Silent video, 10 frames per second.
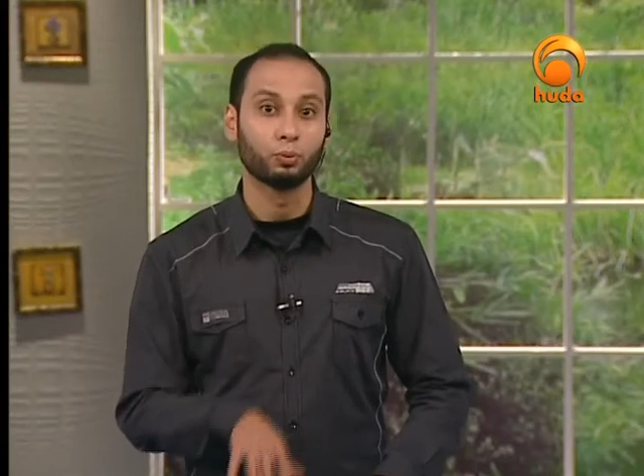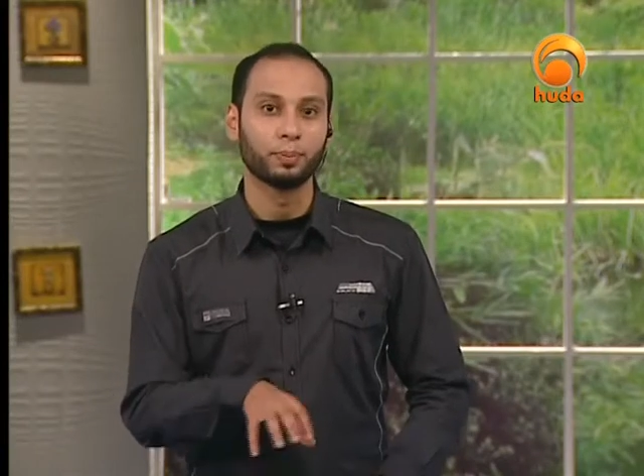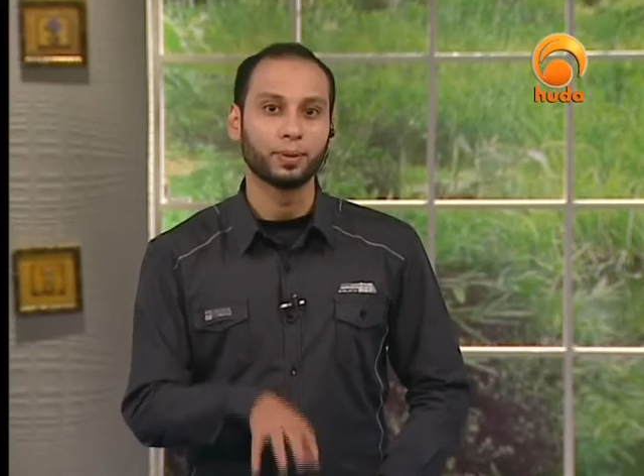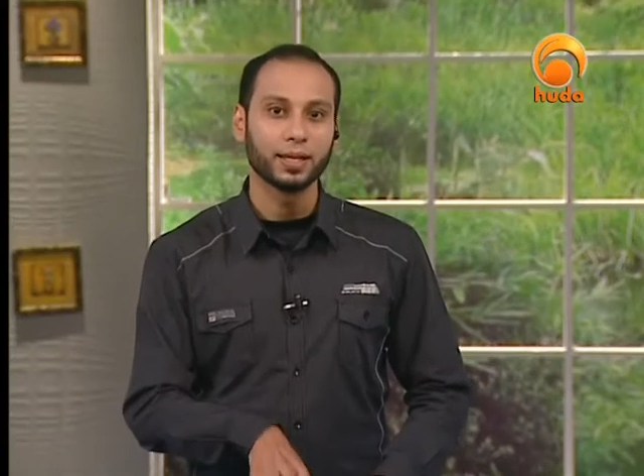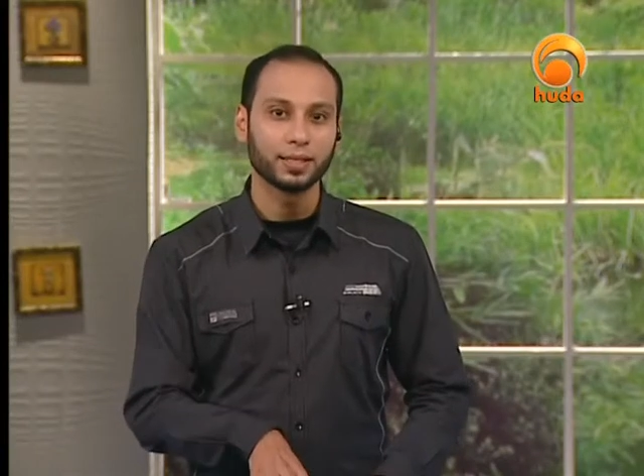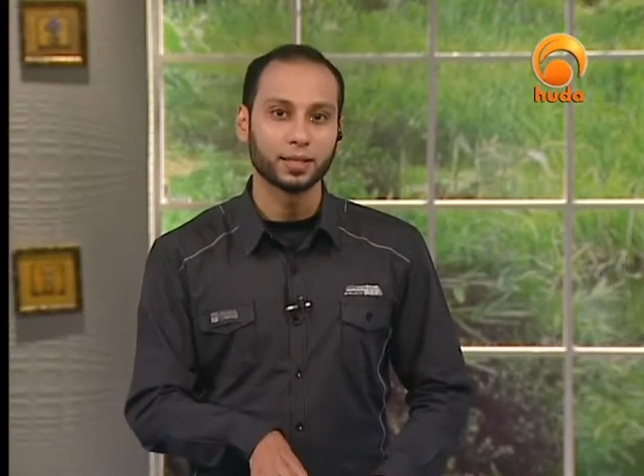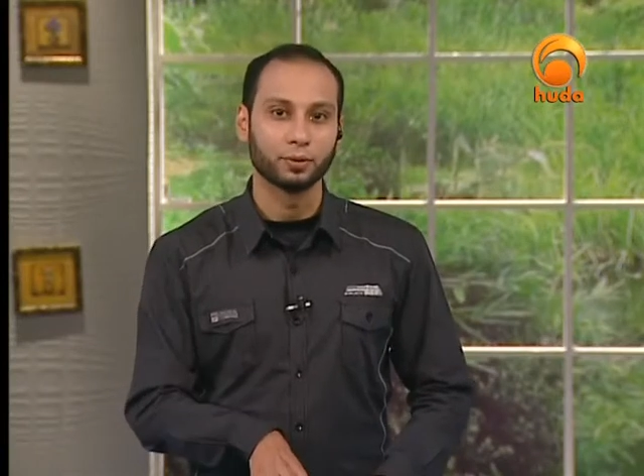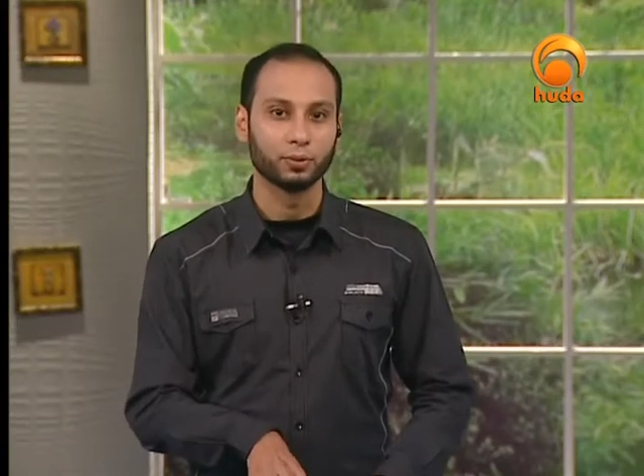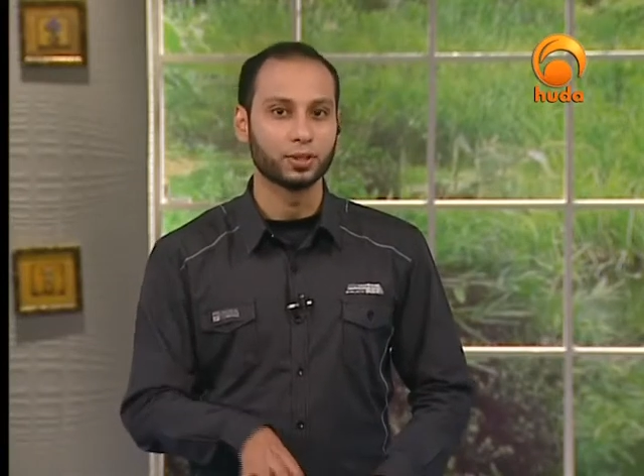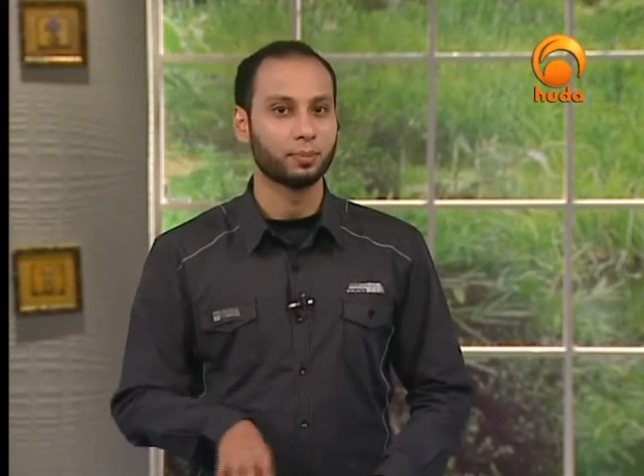replace it
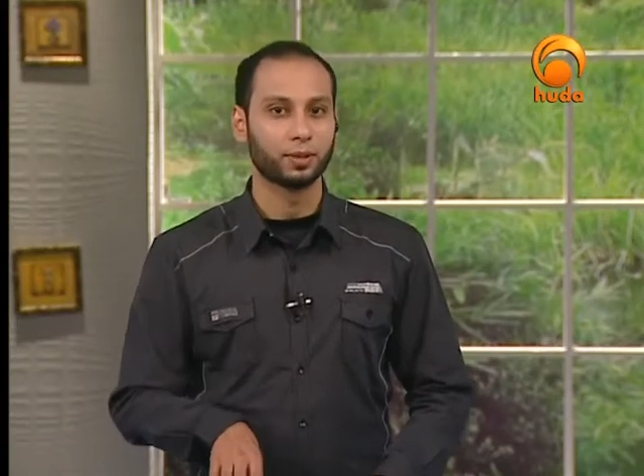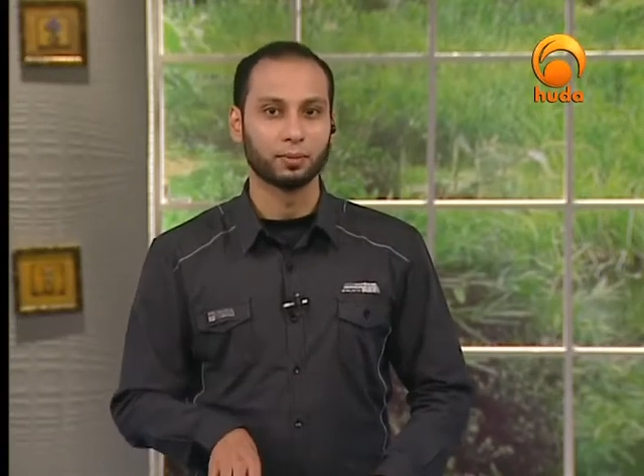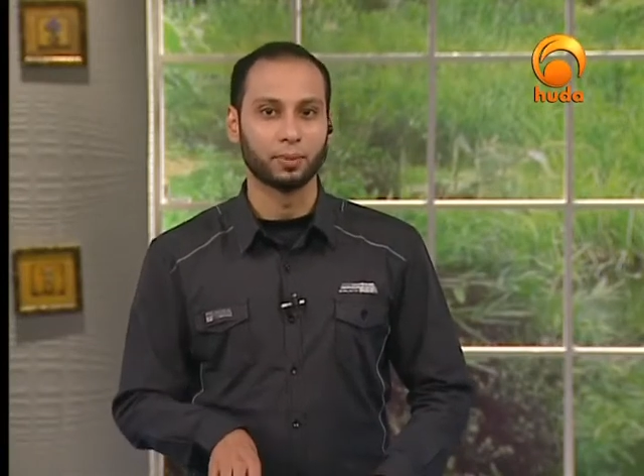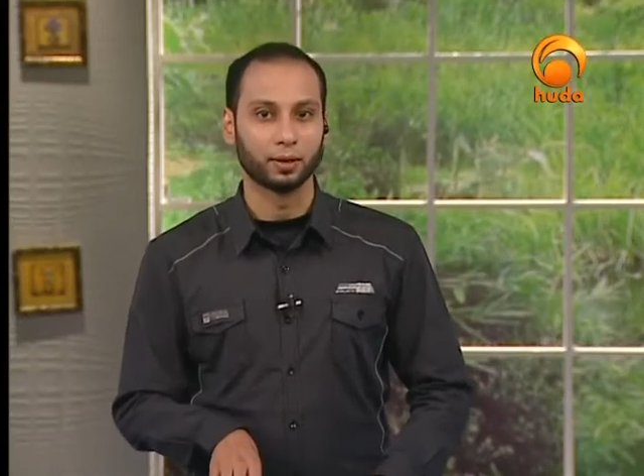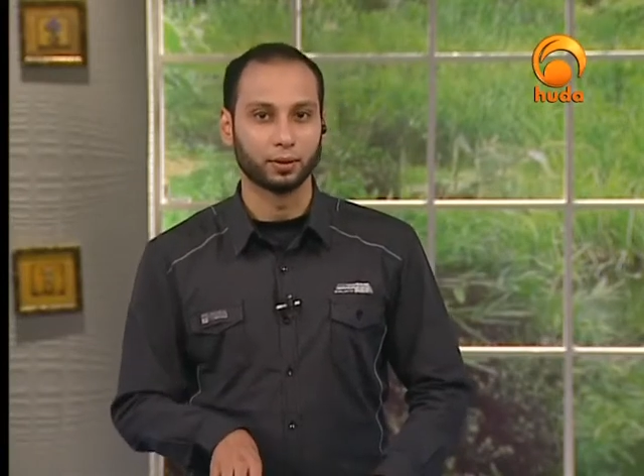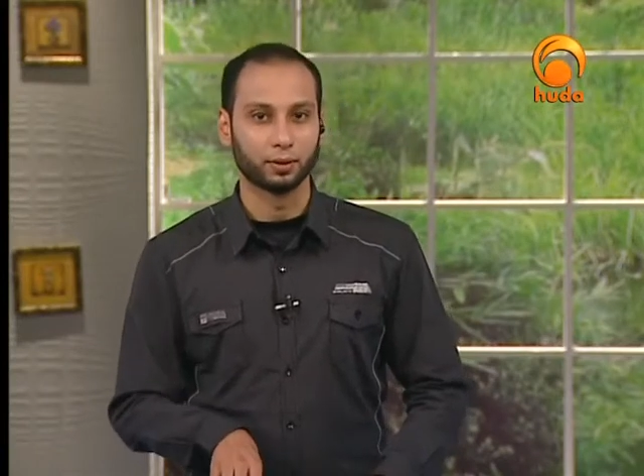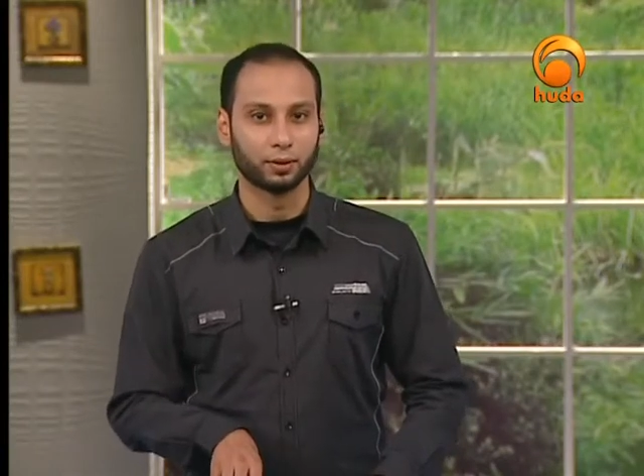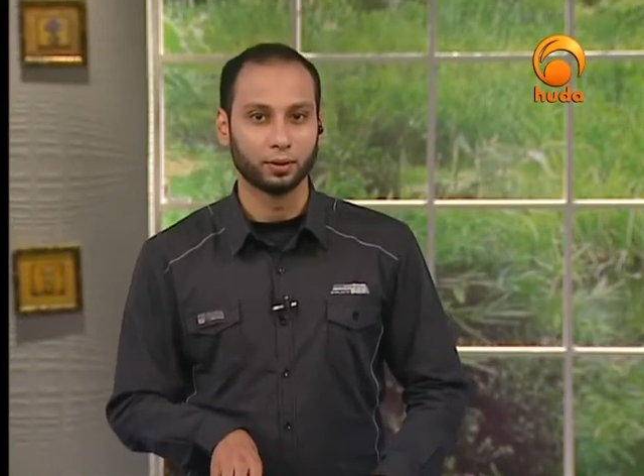with something better.